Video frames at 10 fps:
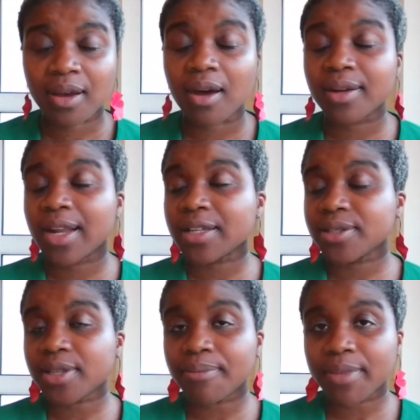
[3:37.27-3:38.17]
an
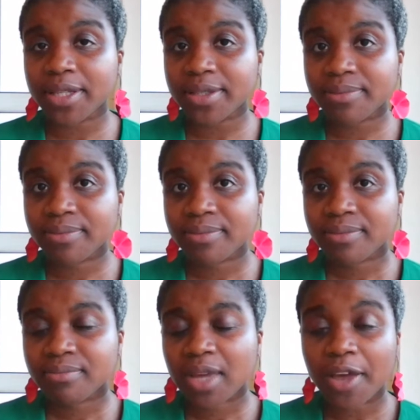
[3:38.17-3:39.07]
online summit,
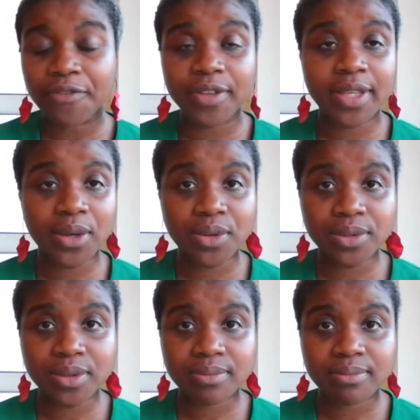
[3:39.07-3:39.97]

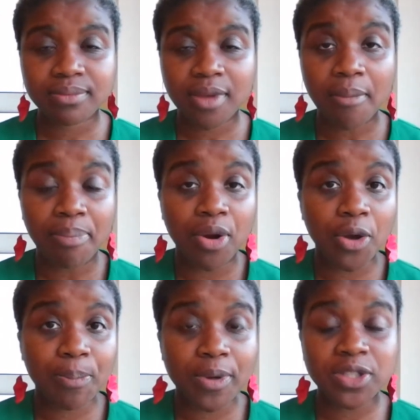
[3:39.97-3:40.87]
videos,
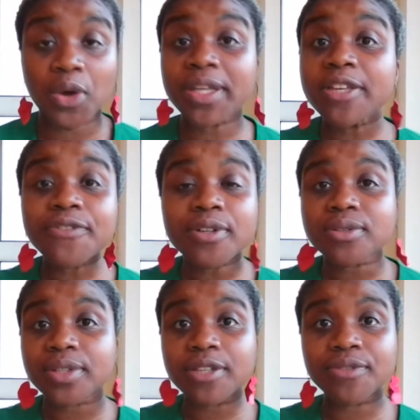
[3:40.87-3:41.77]
blog posts, or
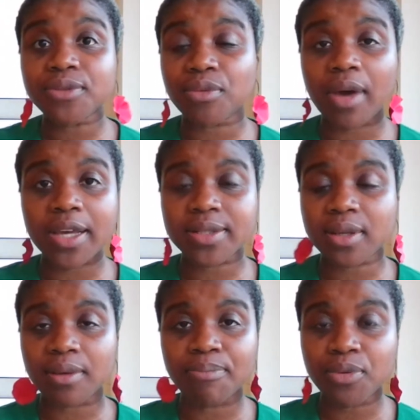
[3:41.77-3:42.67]
even
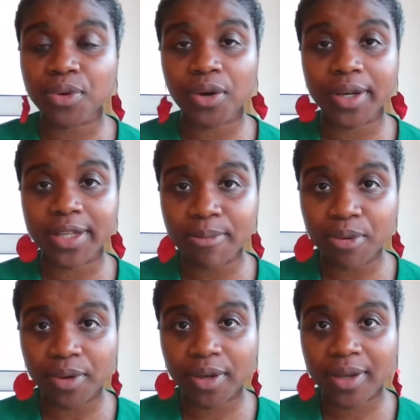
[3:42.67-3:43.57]
write a book or
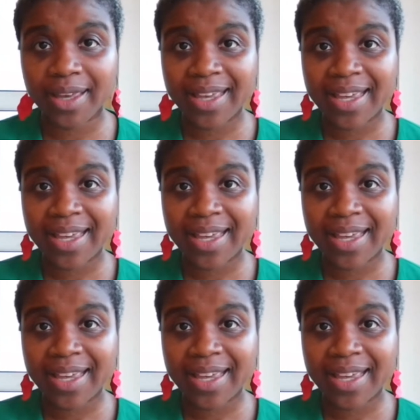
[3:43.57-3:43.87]
ebook.